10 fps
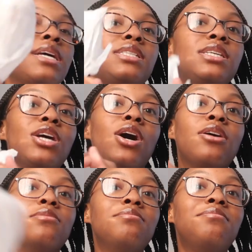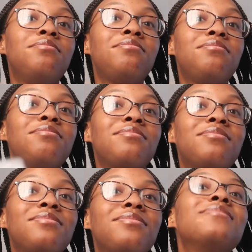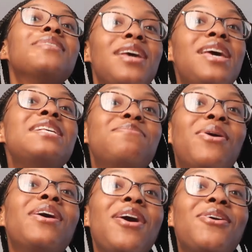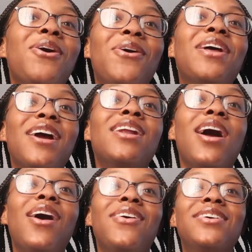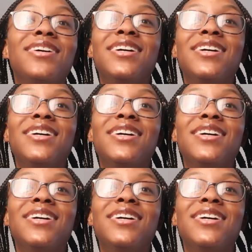AC, y'all, is blowing out cold air now.